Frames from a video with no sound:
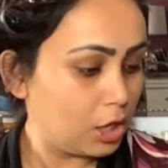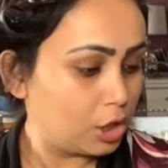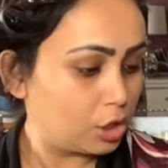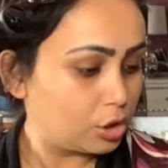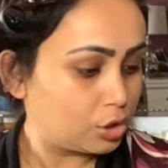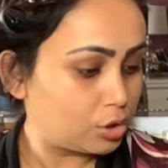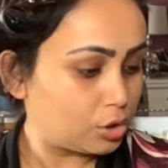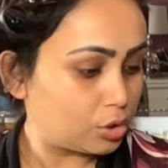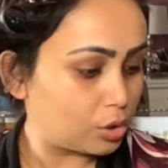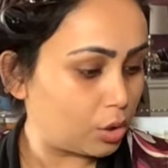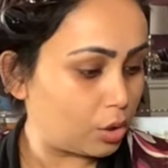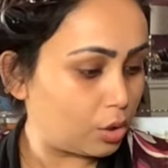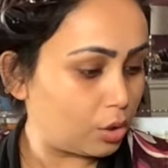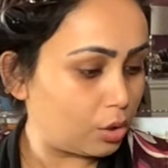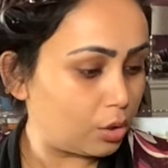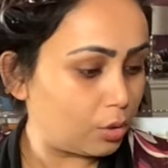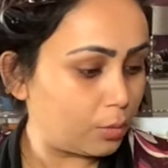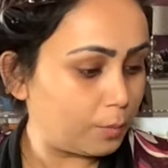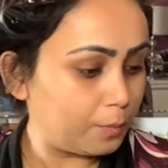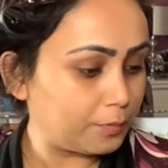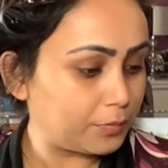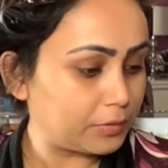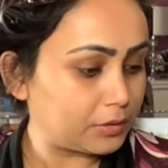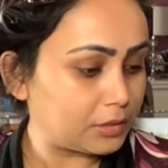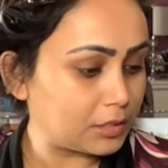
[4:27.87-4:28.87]

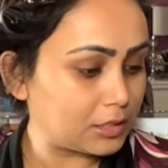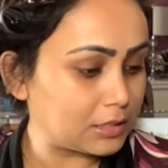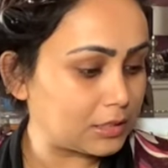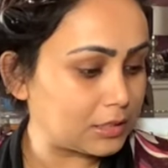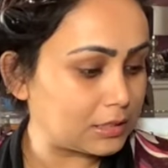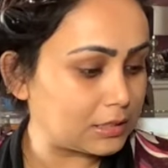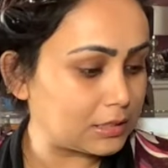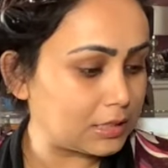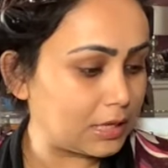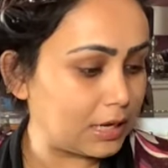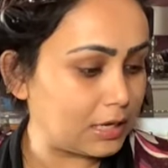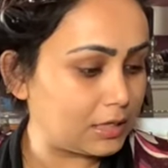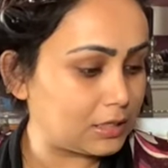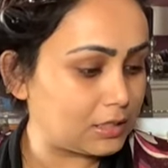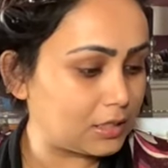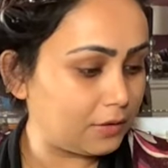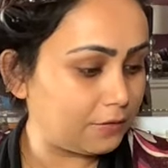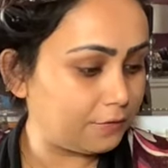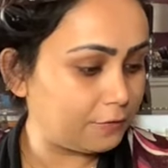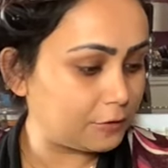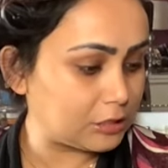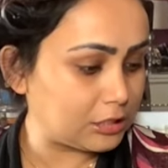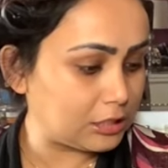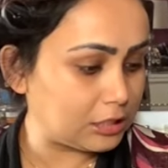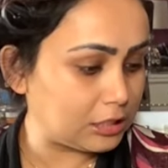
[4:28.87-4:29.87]
So this is an
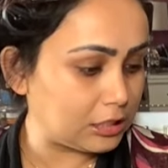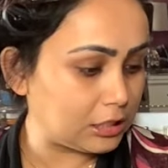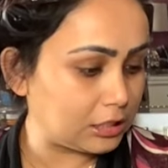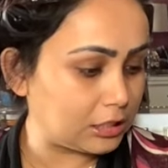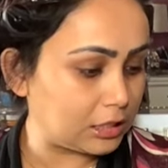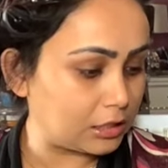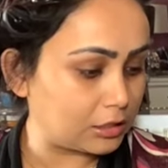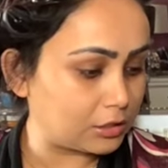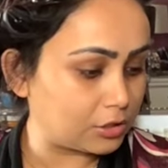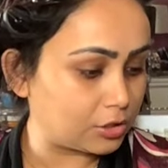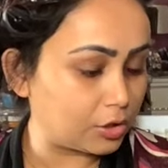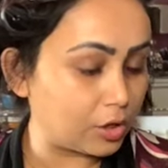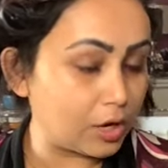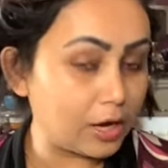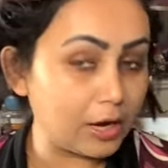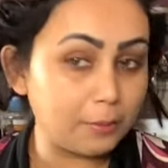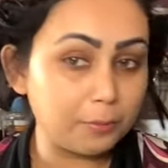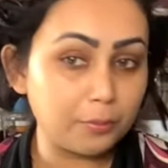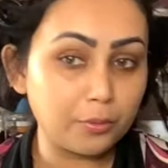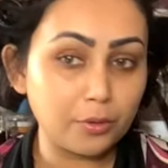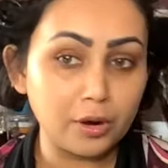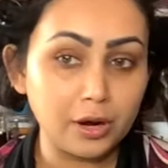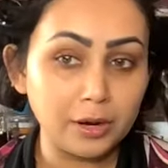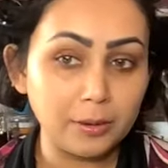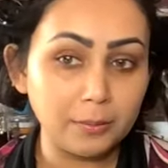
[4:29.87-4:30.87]
anti-fatigue under eye
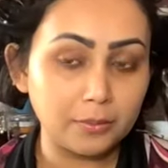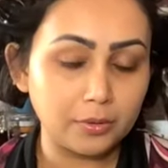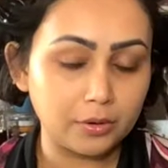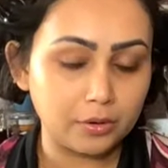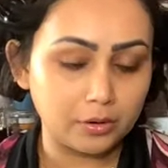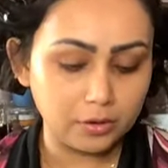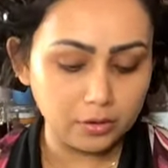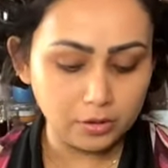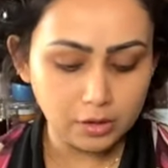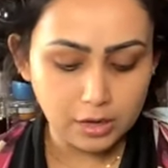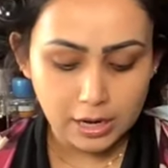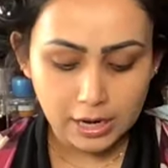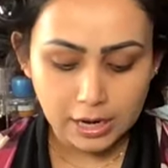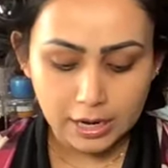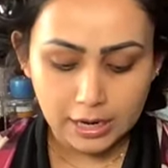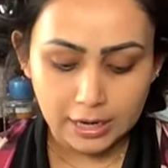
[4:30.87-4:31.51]
primer.